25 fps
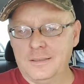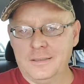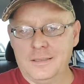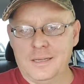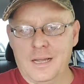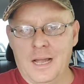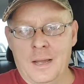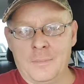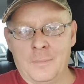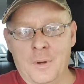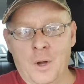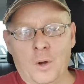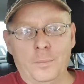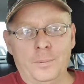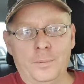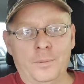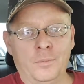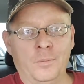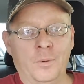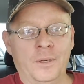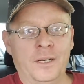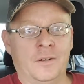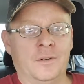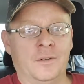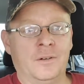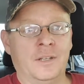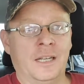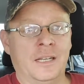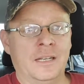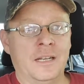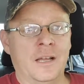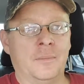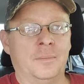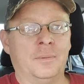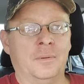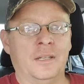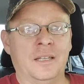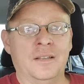I'm hoping we don't end
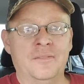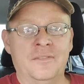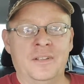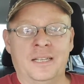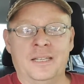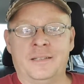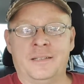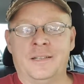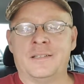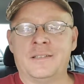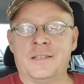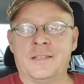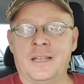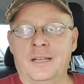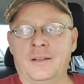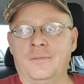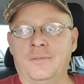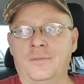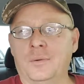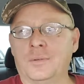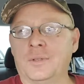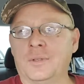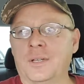up living in this thing full